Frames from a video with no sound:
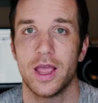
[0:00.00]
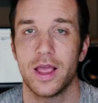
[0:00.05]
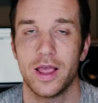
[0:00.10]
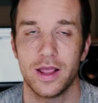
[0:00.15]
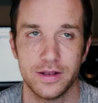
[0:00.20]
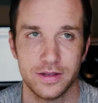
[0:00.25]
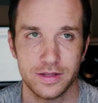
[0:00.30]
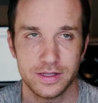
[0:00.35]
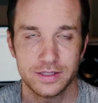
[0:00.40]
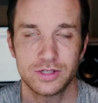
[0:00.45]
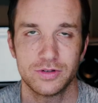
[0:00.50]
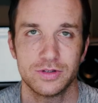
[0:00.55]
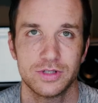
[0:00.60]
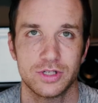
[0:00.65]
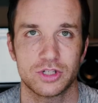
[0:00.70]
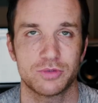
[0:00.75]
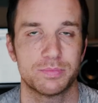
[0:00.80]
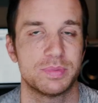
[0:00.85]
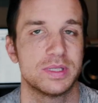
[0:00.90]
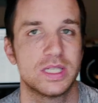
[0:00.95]
And this was
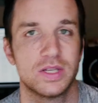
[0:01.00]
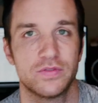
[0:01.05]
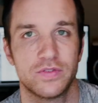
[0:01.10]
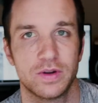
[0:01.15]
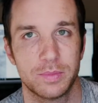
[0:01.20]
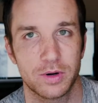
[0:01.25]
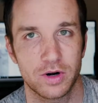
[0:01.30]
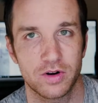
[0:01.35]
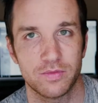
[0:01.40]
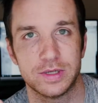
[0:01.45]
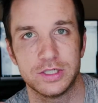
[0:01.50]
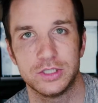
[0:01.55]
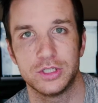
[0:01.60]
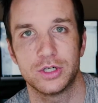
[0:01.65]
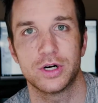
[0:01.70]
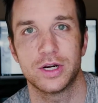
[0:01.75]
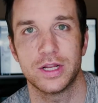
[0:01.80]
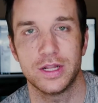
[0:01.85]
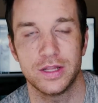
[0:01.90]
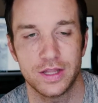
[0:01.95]
a specific part of my
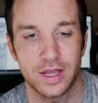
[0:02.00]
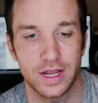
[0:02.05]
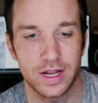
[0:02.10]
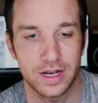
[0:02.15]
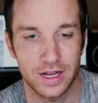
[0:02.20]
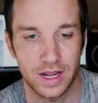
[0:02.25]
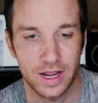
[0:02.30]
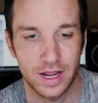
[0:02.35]
journey that